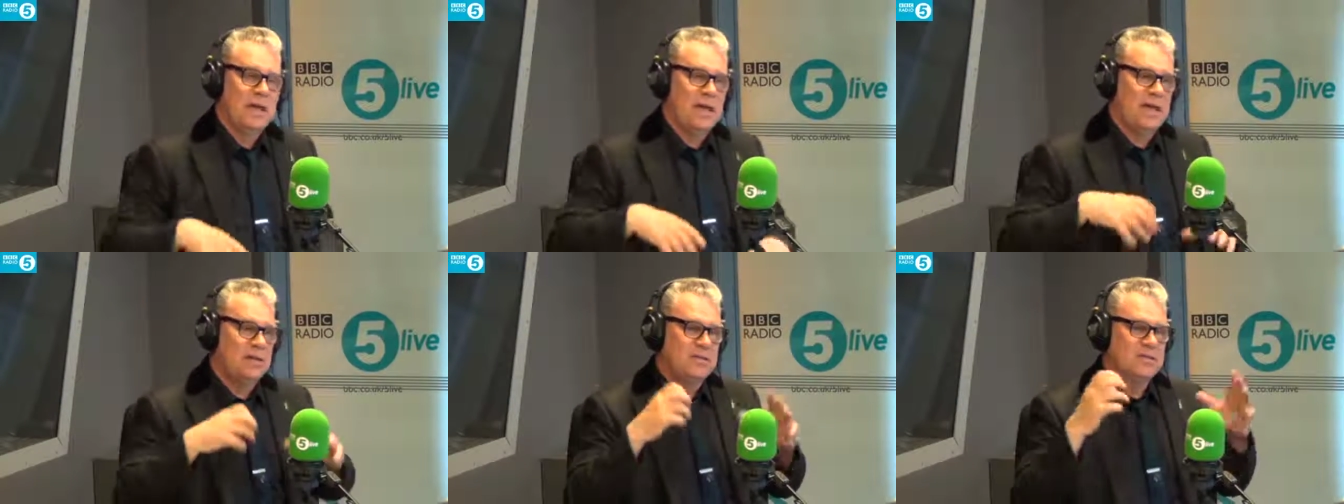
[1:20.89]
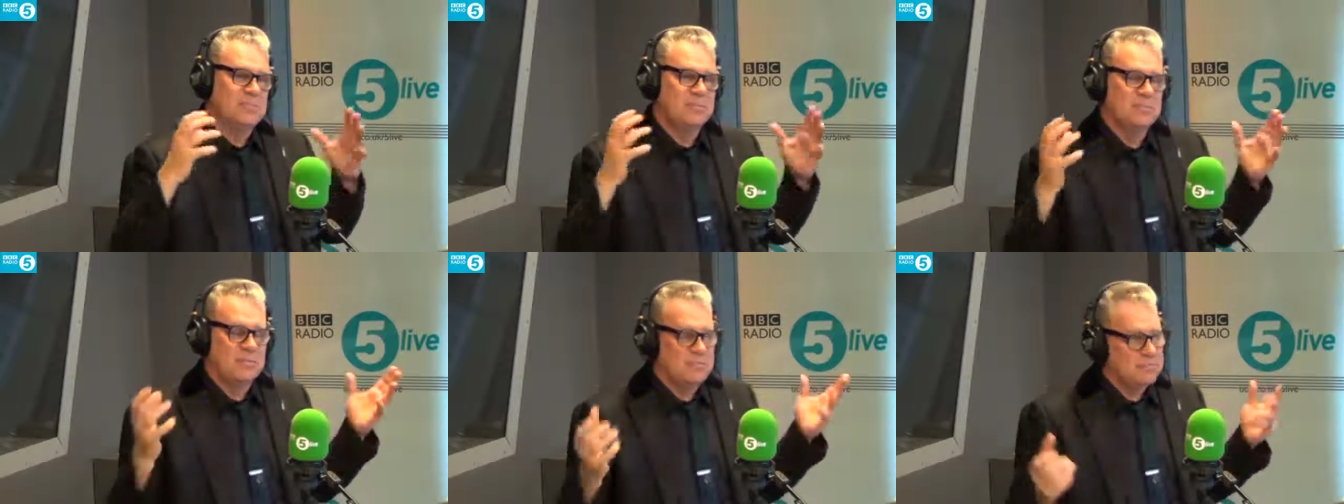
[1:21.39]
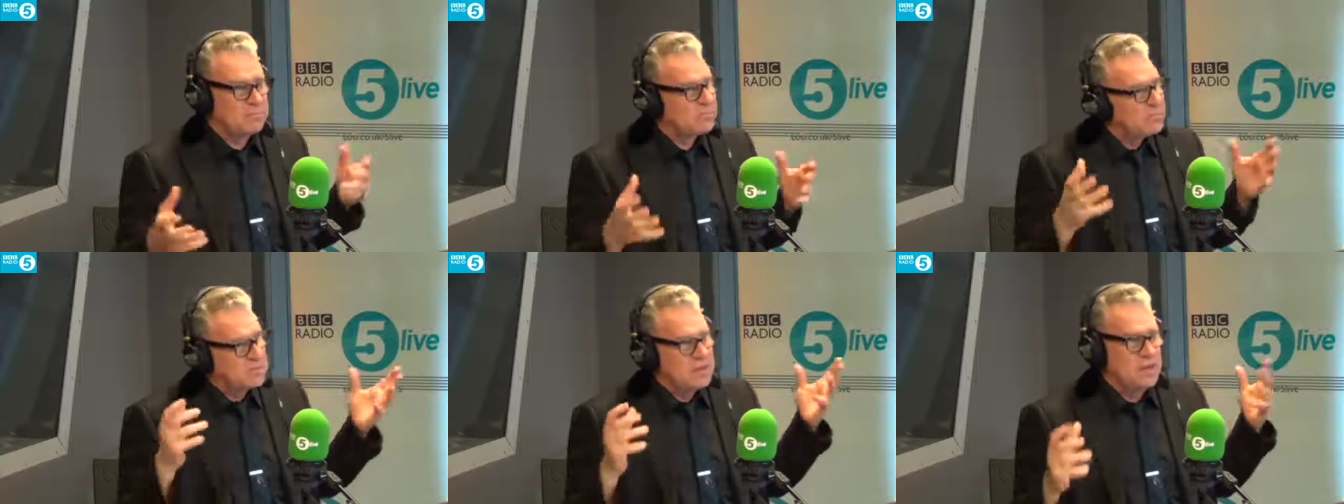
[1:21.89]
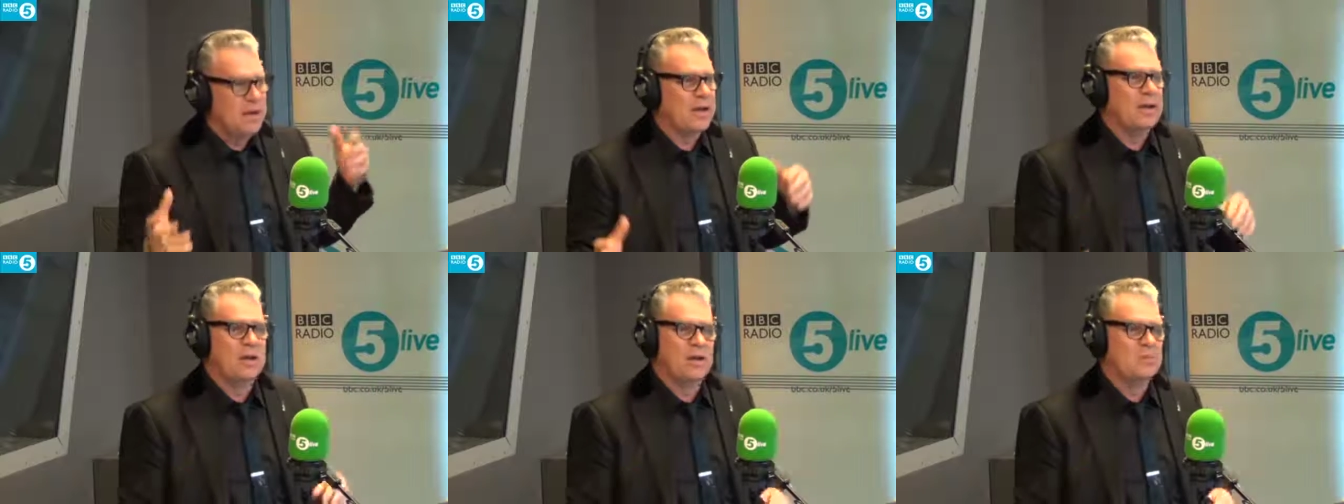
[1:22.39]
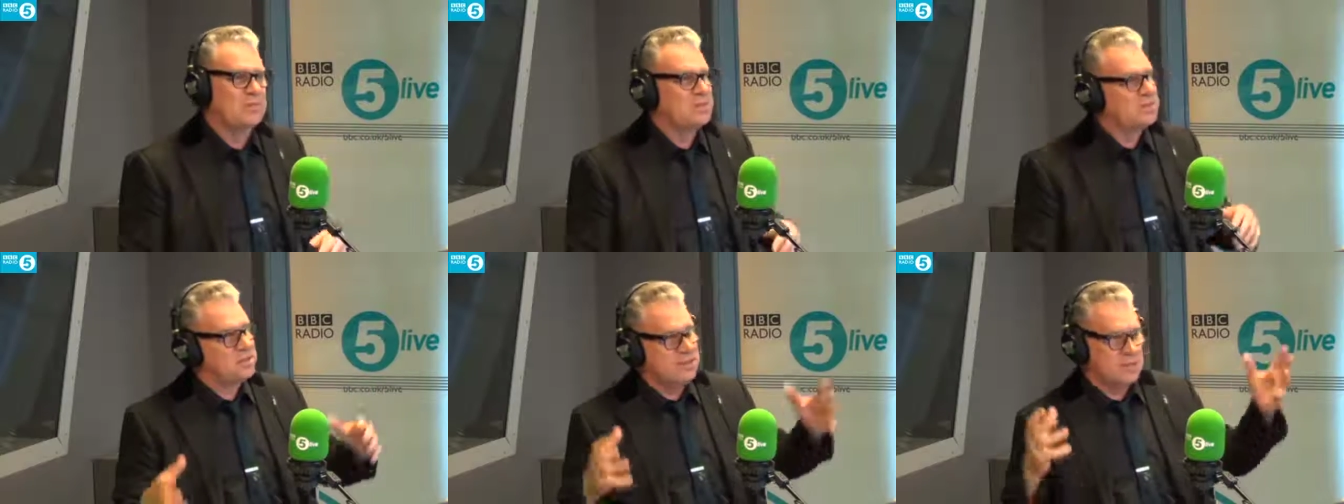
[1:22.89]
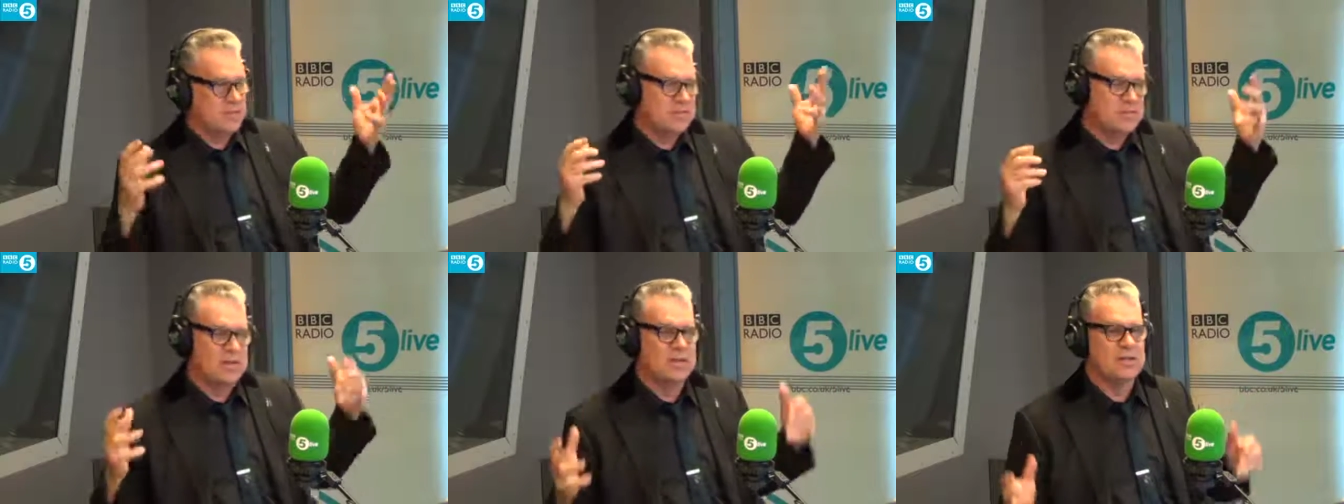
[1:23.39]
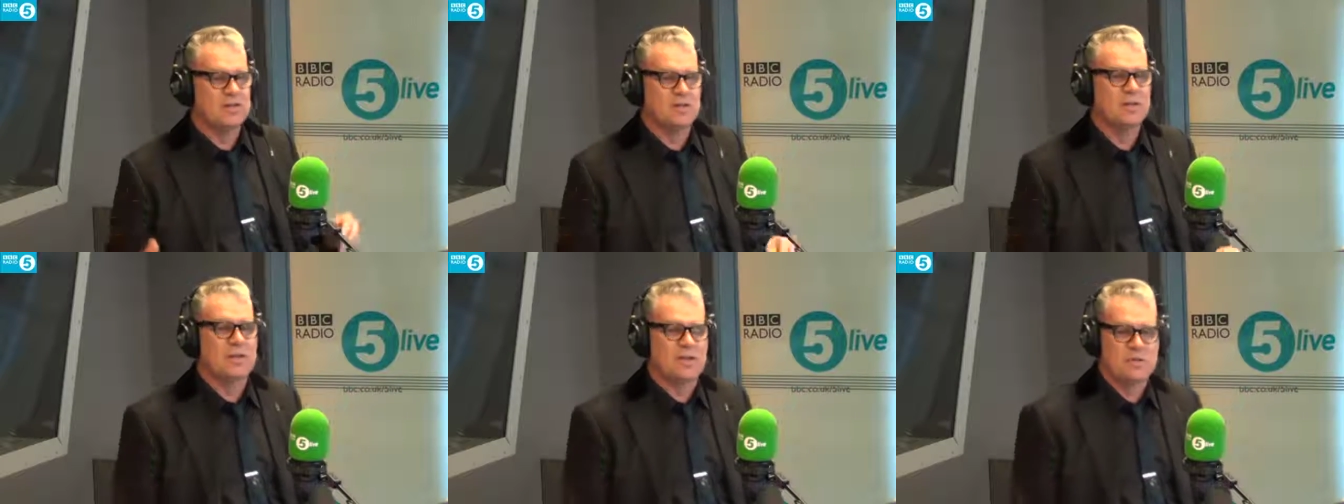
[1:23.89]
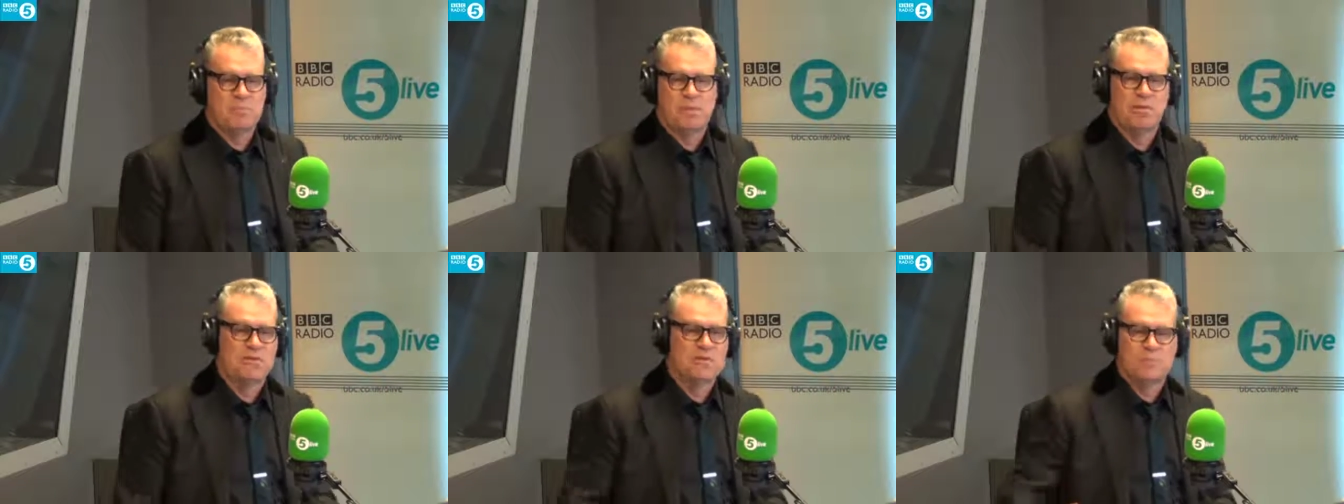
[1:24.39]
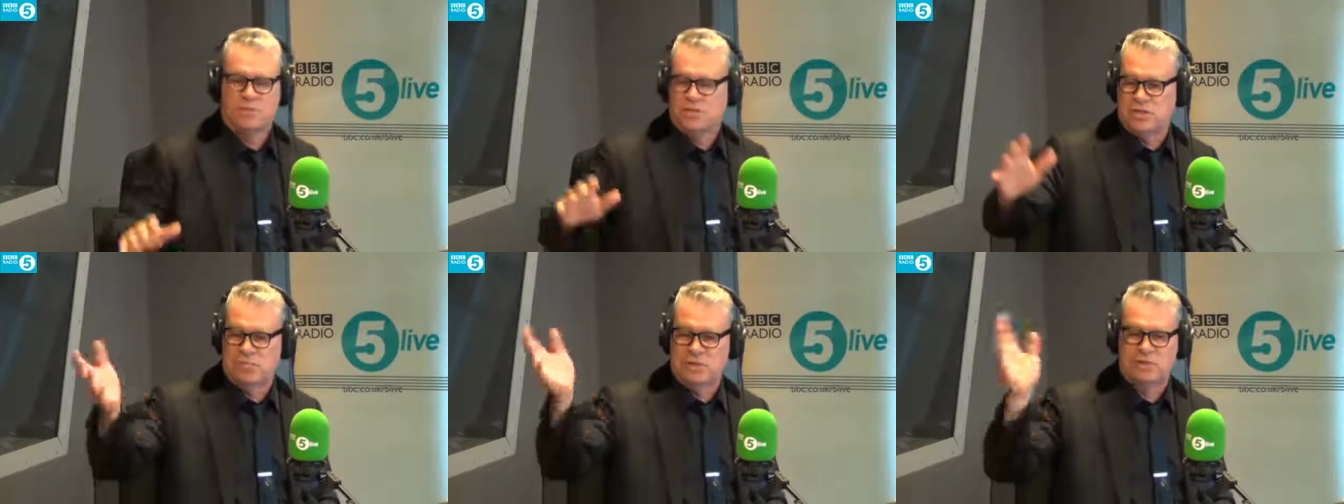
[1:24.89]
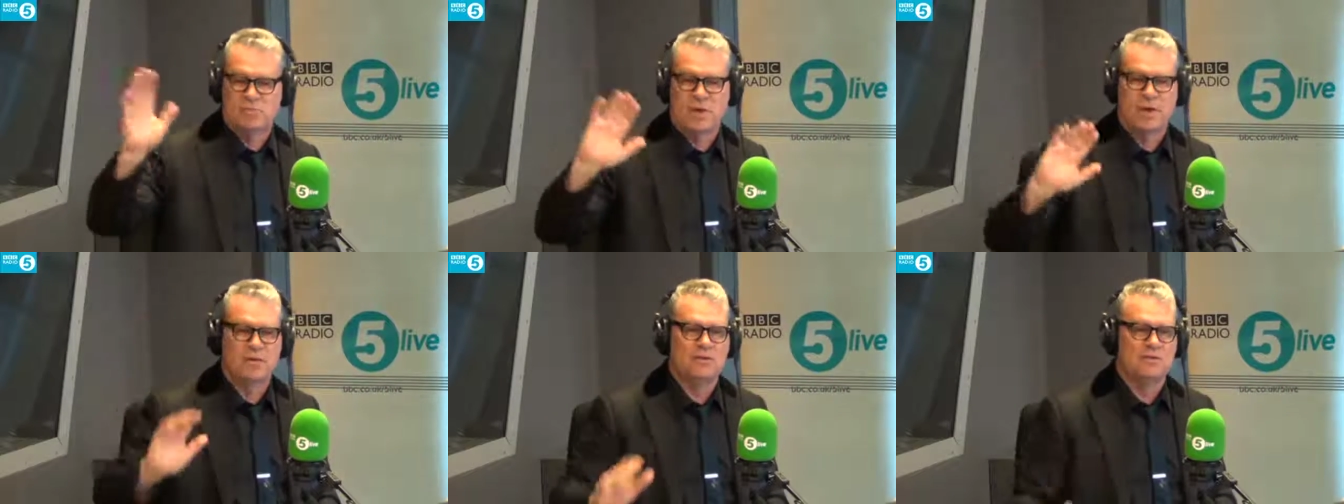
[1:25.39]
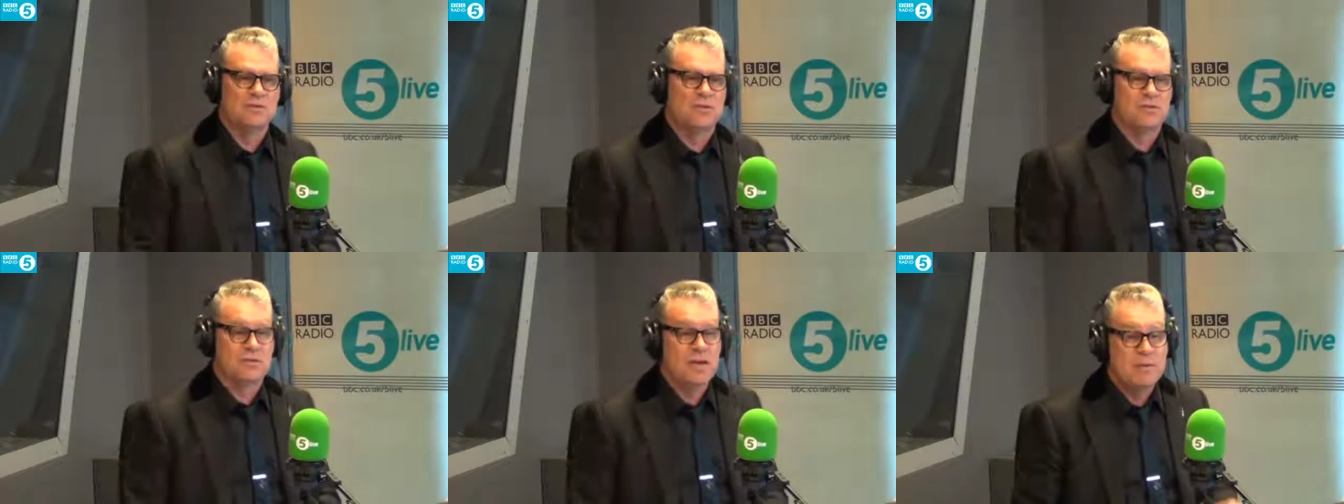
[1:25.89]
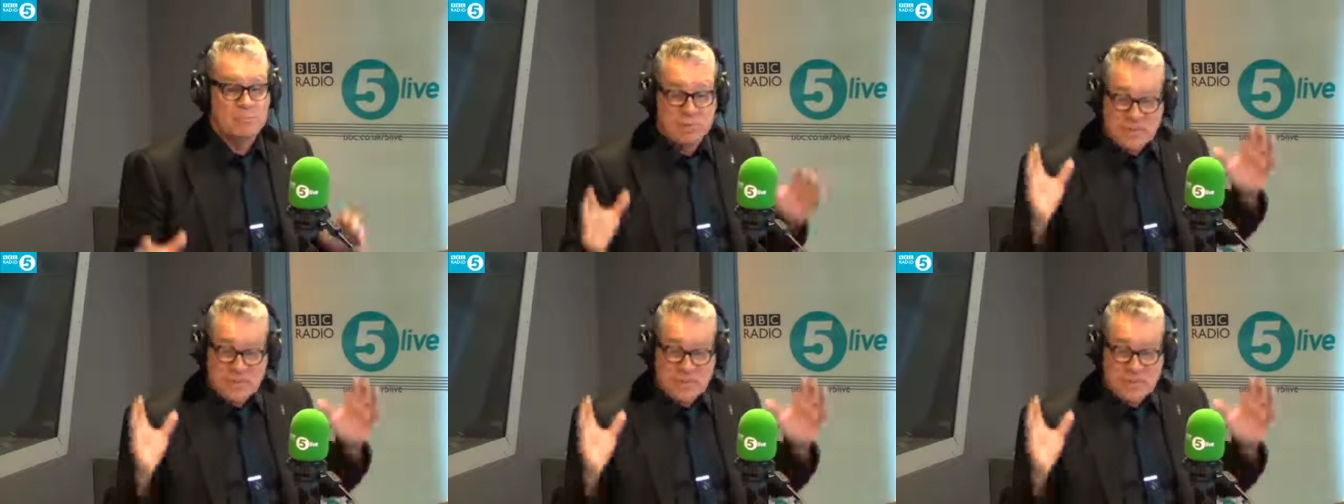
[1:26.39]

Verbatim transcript: And the nightclub is kind of slightly drunken experience in which she meets a man who's not so great.